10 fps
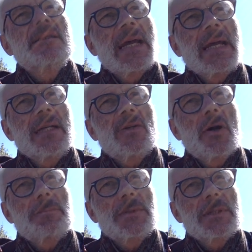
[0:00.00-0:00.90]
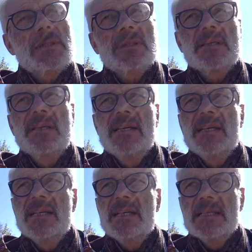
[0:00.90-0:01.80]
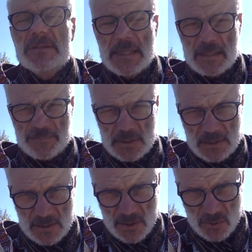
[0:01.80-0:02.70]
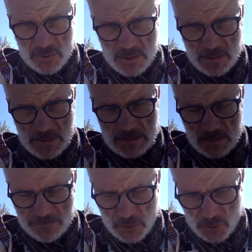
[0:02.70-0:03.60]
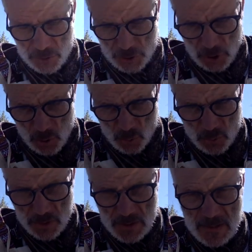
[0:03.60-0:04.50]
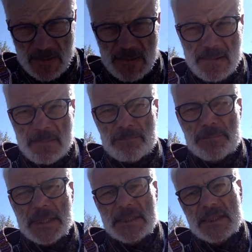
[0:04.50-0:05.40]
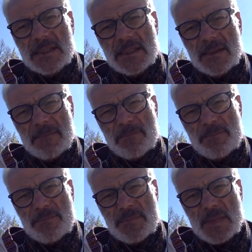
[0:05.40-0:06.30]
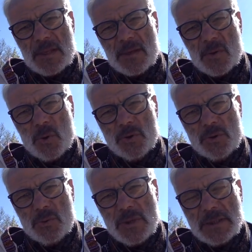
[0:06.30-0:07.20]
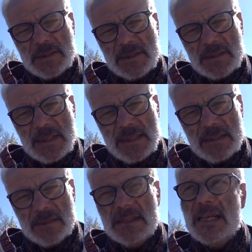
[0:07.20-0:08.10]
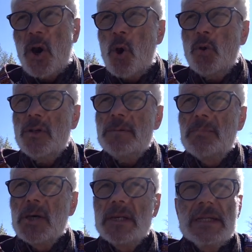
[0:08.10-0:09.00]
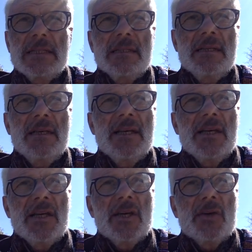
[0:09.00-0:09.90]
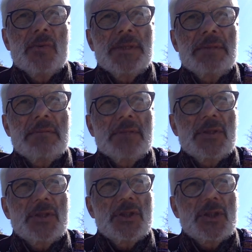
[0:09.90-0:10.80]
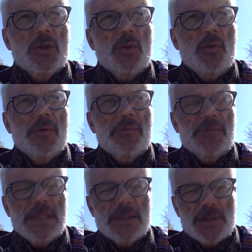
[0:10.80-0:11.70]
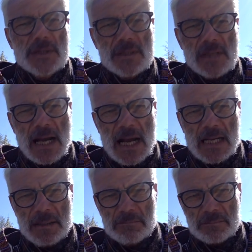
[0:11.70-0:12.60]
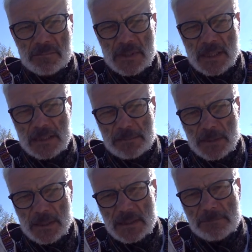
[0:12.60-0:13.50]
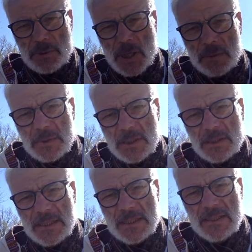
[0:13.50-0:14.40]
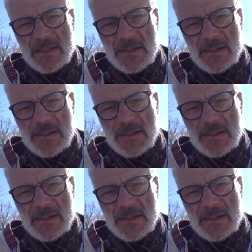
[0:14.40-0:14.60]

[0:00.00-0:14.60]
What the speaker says: the helicopters. They are for security reasons, for control, but who do not see the old Berlin with two features I experience permanently